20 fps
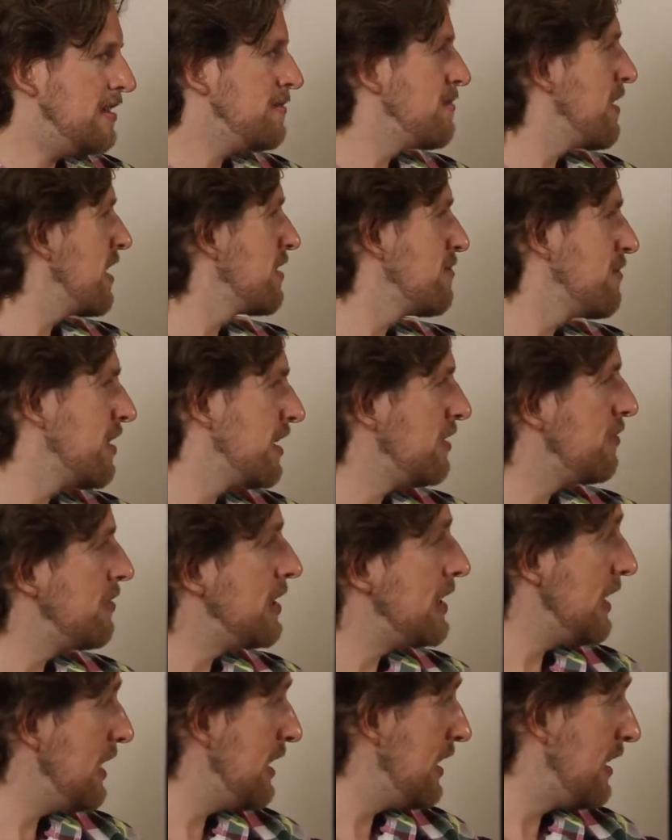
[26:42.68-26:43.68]
amount of money we
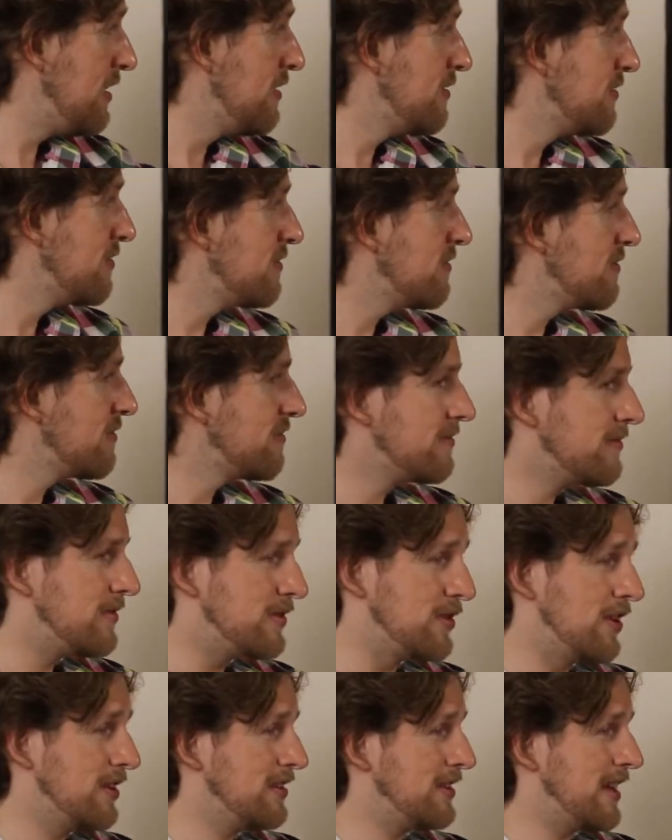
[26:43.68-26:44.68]
need, as
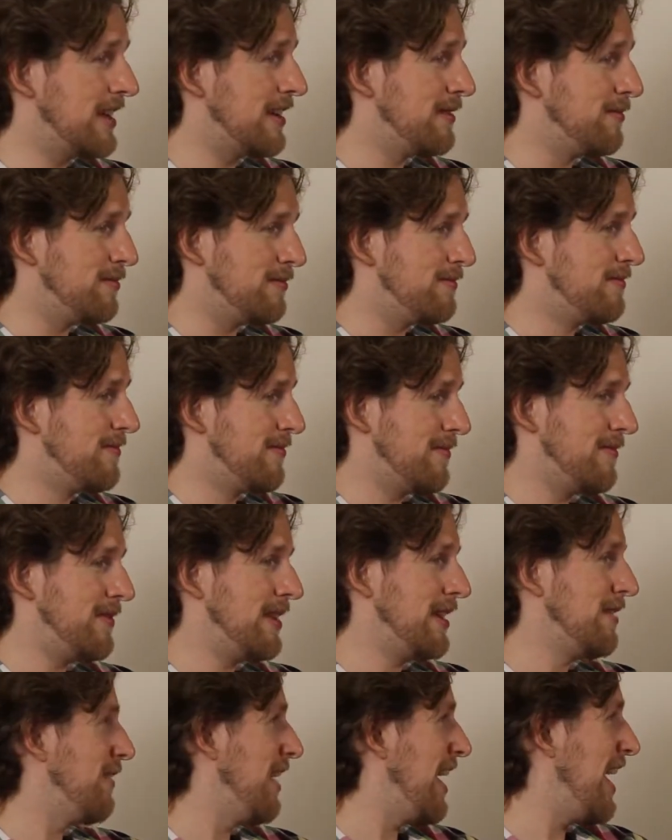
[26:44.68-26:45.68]
long as I can
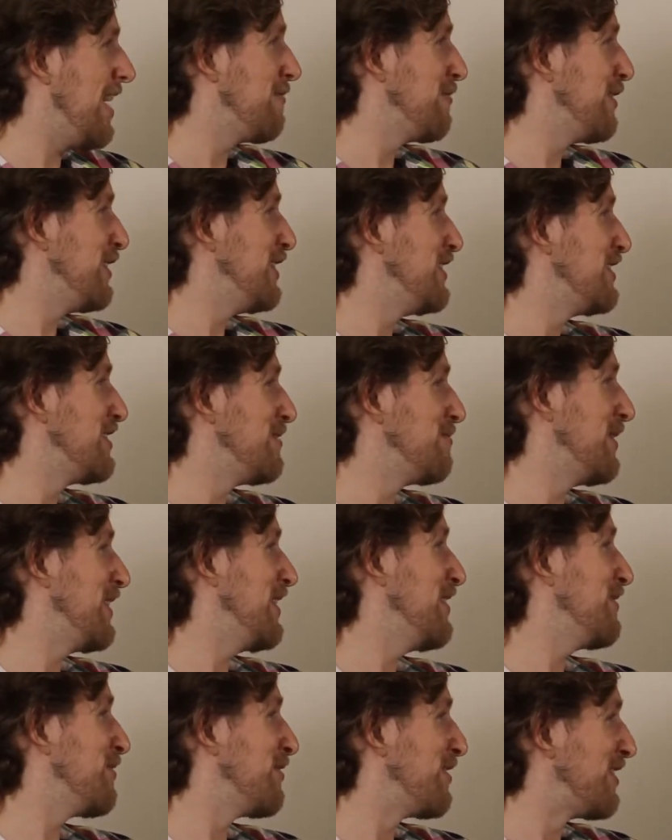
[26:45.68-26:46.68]
think of a halfway decent
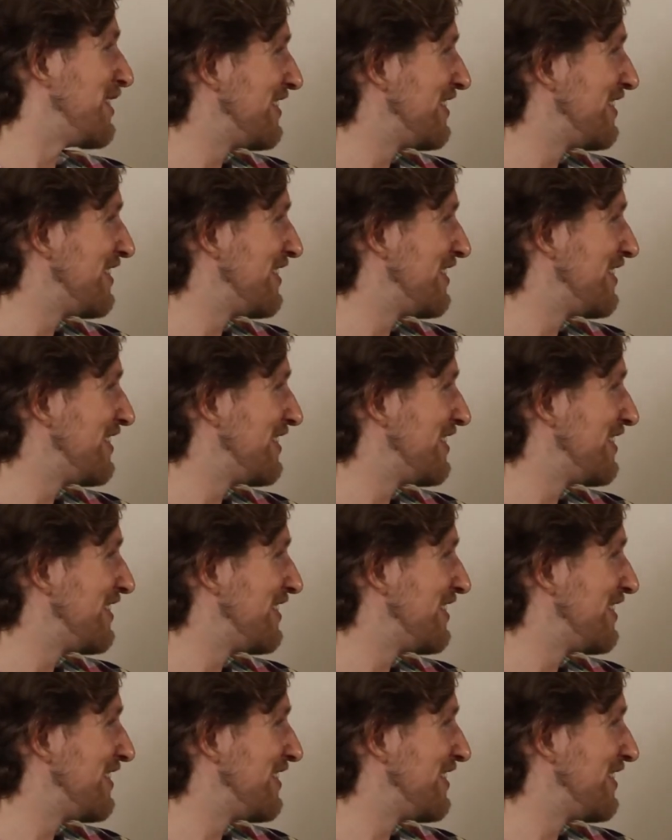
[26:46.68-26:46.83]
plan for it.